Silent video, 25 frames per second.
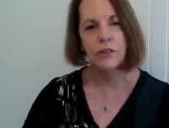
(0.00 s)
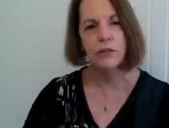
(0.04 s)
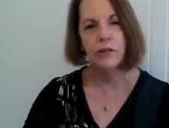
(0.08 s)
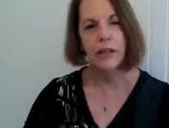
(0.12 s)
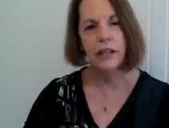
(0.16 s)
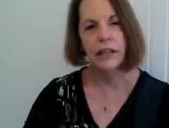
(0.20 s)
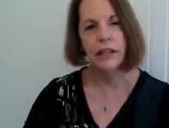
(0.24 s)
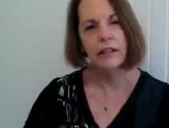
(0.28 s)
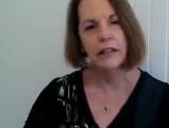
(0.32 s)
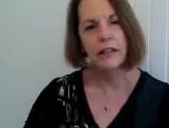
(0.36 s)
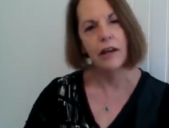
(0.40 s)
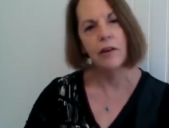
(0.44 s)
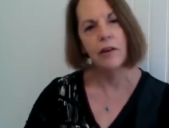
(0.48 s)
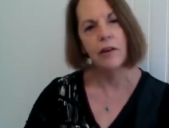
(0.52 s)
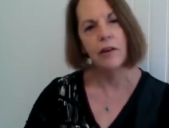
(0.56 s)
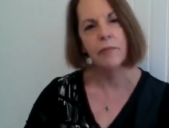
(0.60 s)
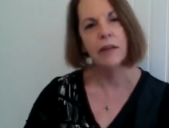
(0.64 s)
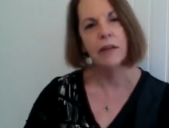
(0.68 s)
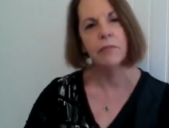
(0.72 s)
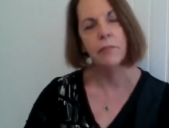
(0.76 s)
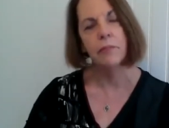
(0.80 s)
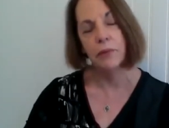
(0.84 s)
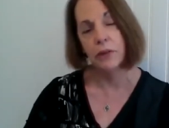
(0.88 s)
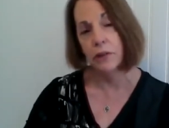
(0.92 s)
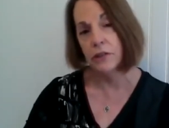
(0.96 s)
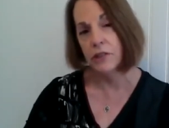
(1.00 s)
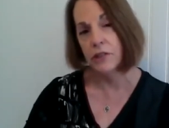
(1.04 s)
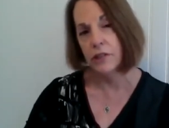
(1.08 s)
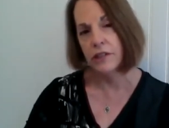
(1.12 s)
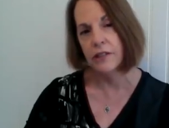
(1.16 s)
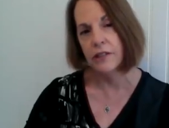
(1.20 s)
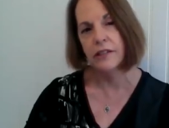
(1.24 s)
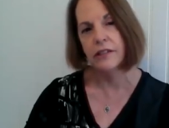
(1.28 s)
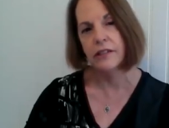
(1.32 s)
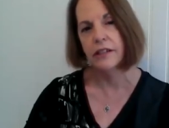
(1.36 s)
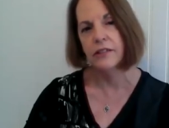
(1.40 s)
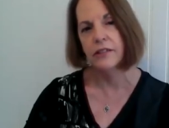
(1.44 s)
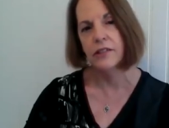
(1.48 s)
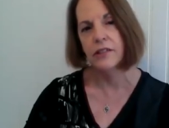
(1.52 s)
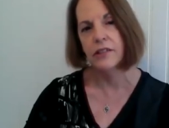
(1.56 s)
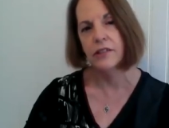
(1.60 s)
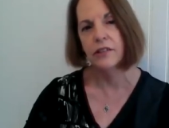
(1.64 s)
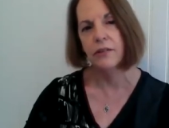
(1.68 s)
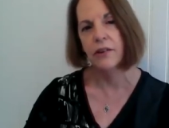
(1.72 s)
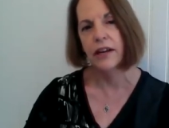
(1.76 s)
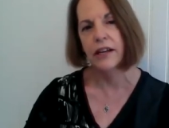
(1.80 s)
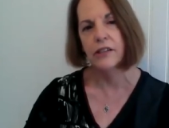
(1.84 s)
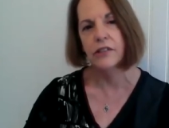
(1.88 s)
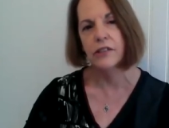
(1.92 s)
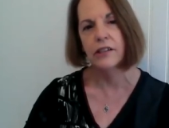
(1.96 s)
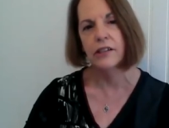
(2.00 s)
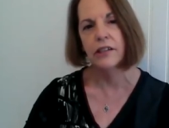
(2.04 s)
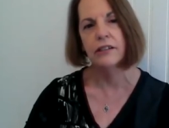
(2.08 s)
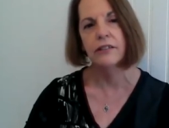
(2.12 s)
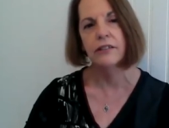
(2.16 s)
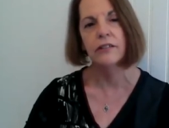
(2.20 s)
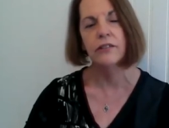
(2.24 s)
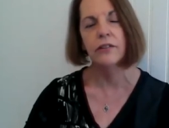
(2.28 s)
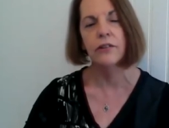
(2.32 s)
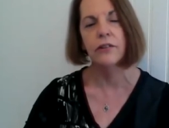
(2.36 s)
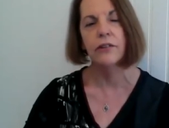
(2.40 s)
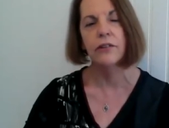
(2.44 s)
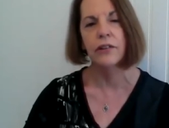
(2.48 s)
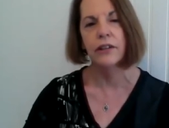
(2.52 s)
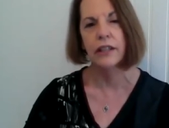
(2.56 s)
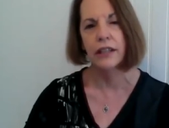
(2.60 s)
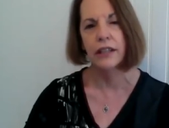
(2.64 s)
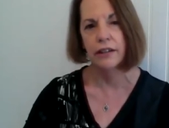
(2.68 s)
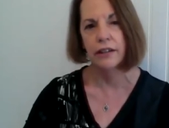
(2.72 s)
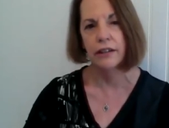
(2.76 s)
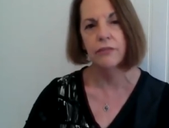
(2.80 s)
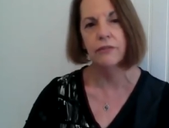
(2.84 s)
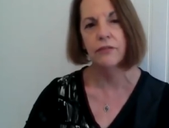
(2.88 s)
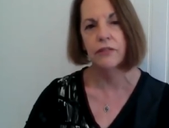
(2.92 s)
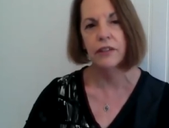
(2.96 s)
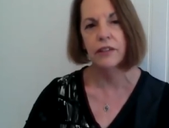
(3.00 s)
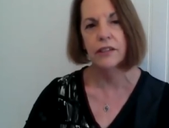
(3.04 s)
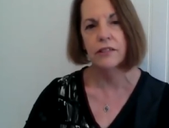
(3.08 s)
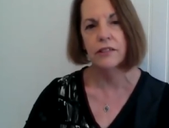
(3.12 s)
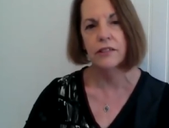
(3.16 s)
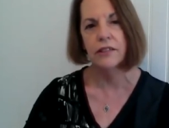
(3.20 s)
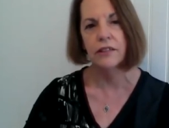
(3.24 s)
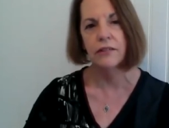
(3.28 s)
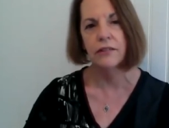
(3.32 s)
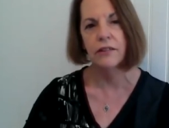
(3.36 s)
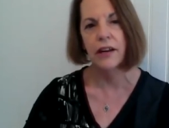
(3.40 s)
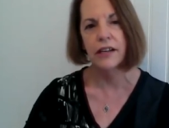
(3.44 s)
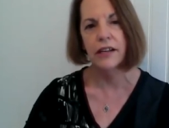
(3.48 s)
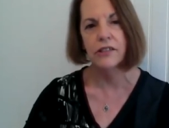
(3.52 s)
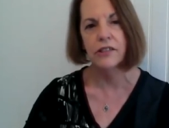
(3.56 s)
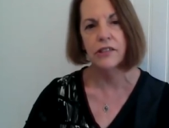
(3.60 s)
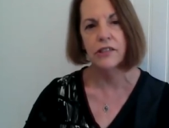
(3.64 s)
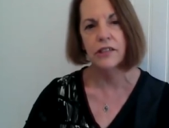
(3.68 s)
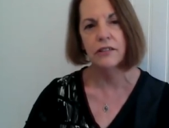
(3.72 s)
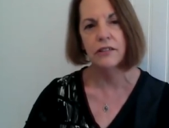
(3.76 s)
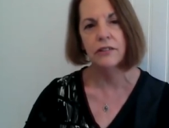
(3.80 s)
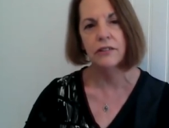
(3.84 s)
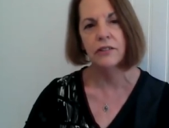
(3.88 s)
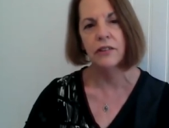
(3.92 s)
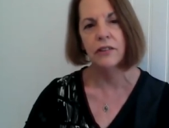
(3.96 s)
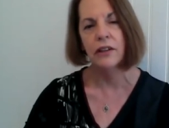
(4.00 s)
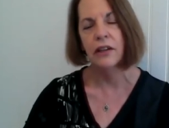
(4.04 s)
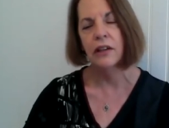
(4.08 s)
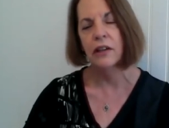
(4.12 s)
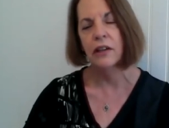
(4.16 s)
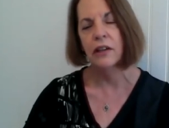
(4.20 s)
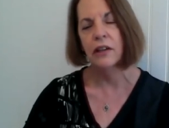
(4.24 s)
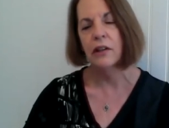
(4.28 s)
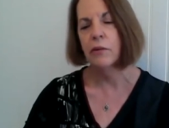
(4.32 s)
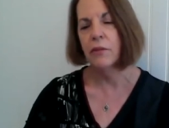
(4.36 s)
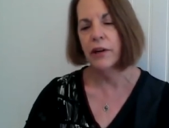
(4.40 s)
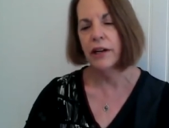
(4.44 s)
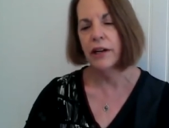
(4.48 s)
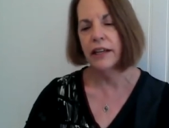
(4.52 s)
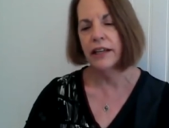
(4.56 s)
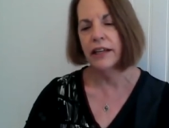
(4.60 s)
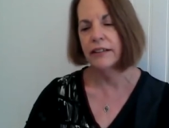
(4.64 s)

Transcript: to incoming purchase considerations or gift considerations